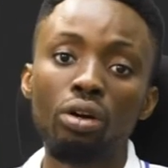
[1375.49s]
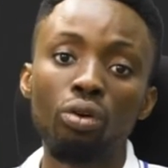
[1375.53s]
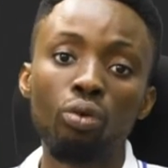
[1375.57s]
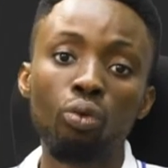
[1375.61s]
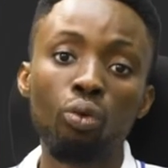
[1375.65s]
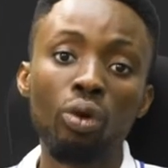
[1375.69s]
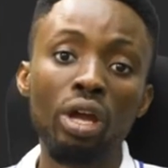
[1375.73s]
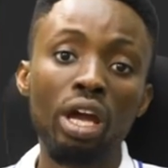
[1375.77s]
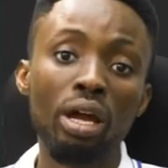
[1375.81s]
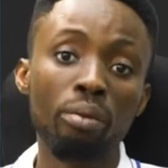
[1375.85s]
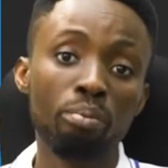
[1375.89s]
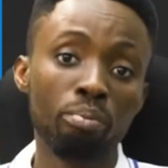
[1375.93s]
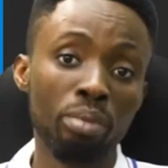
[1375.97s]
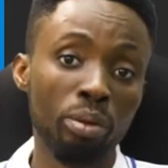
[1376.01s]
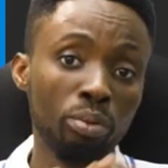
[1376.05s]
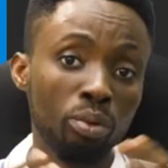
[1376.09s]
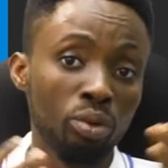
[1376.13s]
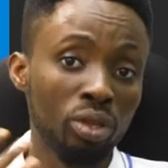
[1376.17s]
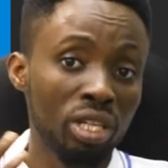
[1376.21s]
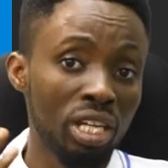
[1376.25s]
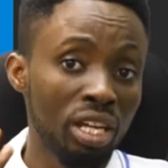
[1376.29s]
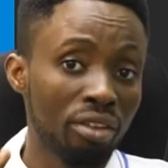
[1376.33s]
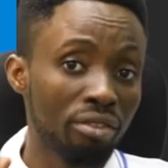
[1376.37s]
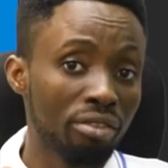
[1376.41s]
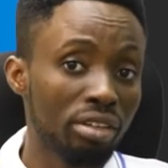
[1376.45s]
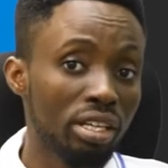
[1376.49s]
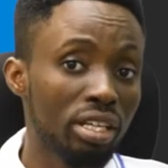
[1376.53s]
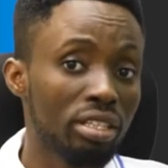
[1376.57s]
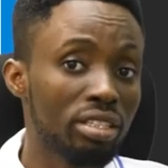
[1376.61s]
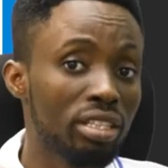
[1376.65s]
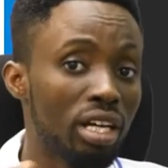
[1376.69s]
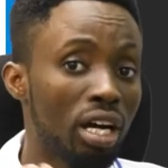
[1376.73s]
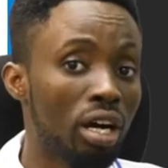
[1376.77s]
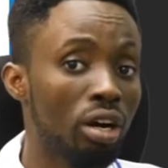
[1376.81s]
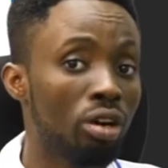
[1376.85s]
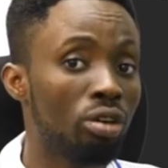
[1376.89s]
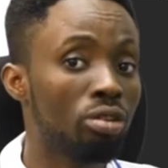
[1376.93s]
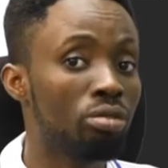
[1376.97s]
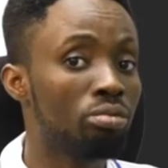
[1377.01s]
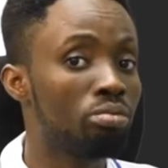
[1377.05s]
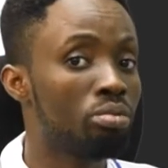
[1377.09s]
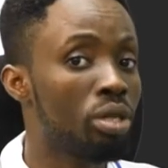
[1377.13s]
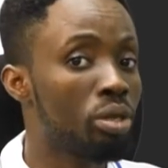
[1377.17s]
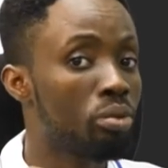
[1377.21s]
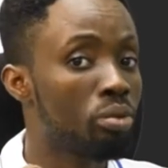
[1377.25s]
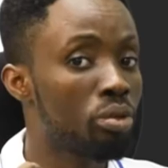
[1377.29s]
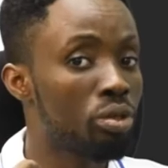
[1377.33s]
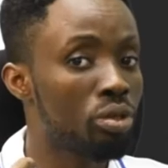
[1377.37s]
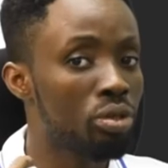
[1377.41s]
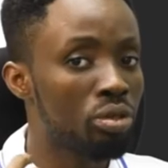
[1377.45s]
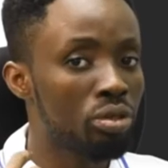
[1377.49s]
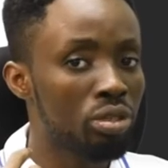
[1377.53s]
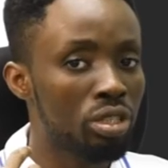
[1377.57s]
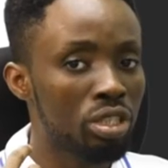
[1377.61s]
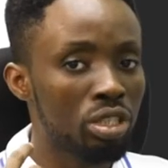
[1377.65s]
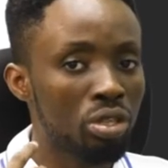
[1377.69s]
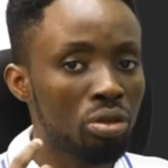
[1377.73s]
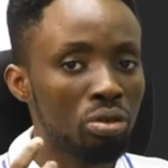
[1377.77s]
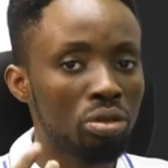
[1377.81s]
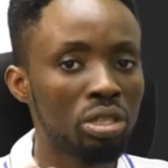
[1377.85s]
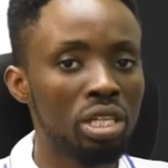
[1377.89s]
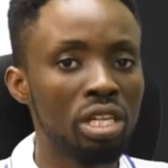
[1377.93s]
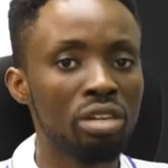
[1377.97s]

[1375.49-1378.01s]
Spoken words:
where people live in a town, people, you know,